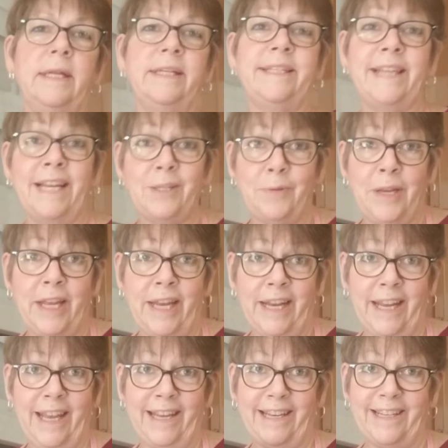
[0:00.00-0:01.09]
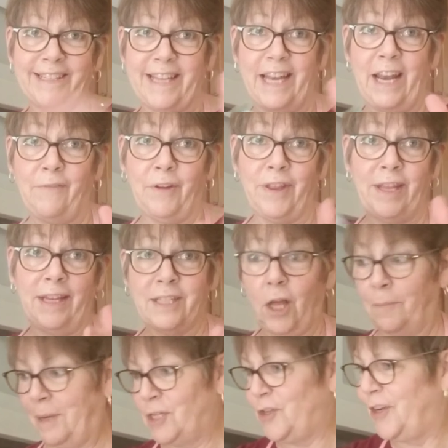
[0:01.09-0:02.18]
It's nice when you get a kit because then everything is
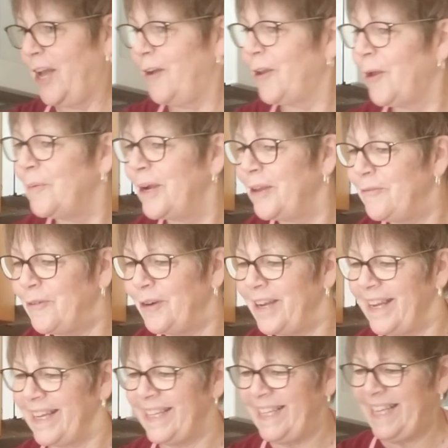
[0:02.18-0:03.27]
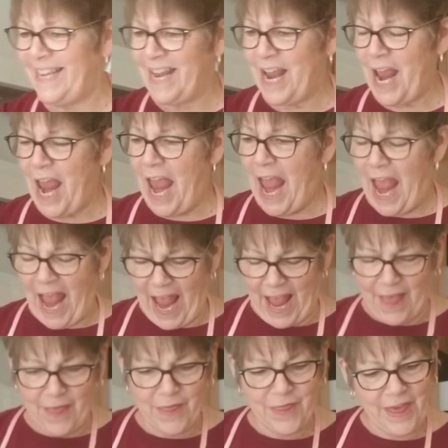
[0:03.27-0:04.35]
all measured out already for you.
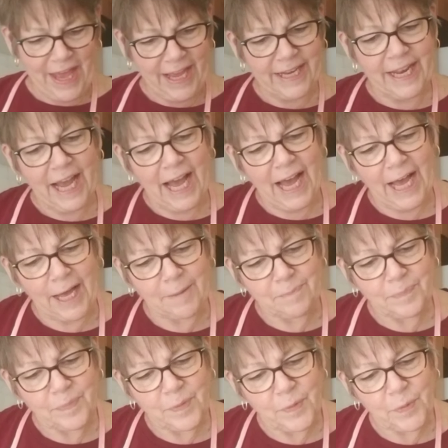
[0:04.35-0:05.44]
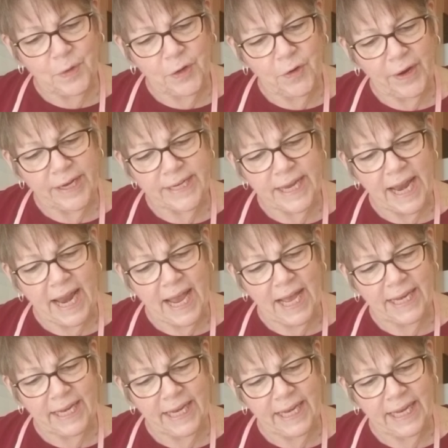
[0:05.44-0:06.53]
Then we're going to
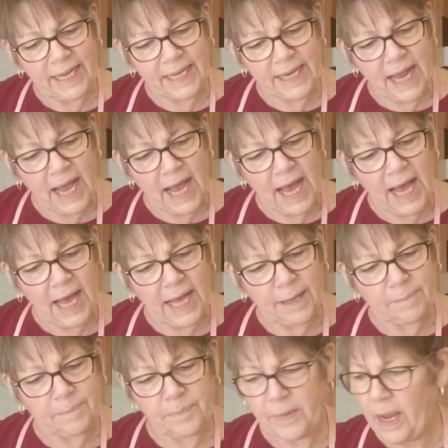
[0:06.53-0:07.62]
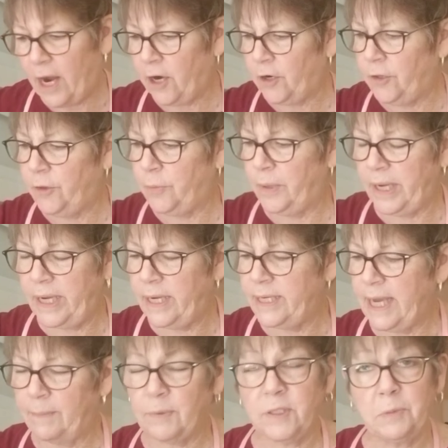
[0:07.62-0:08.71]
add in our 3
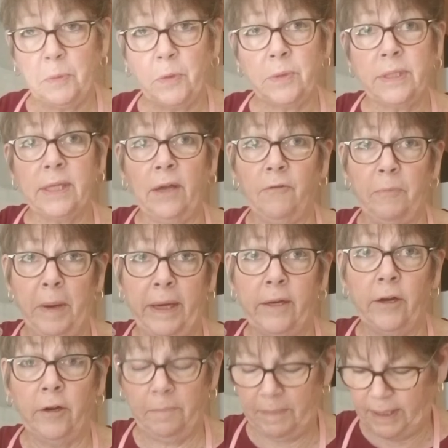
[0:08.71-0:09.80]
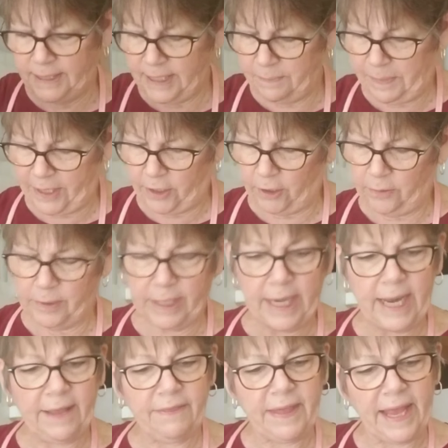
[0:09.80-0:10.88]
tablespoons of butter, melted butter.
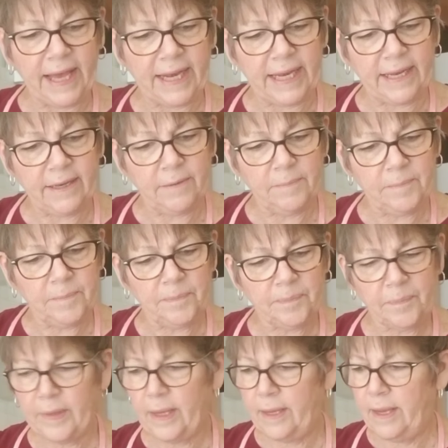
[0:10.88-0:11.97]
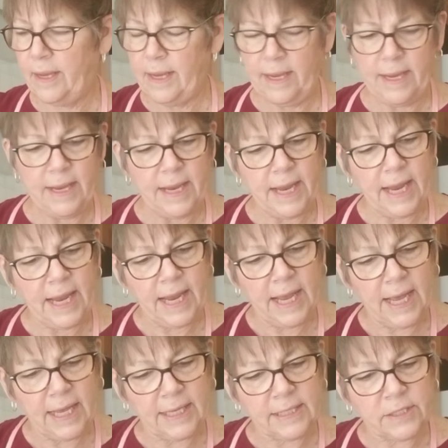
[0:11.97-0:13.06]
Add that in.
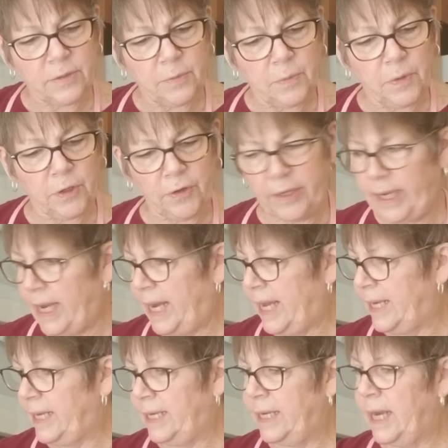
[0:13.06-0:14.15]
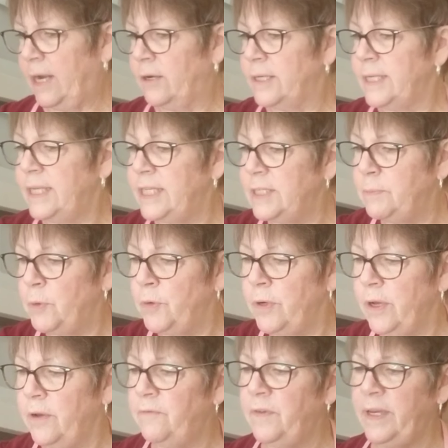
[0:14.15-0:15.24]
And we're going to add in our teaspoon
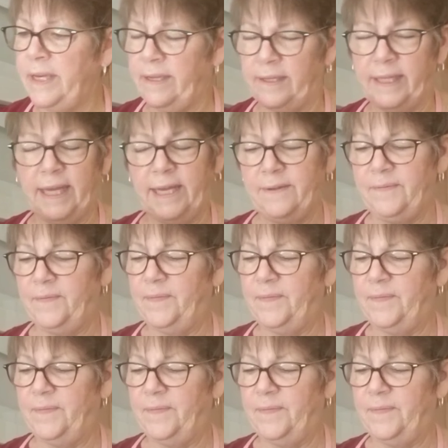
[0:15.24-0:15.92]
of vanilla.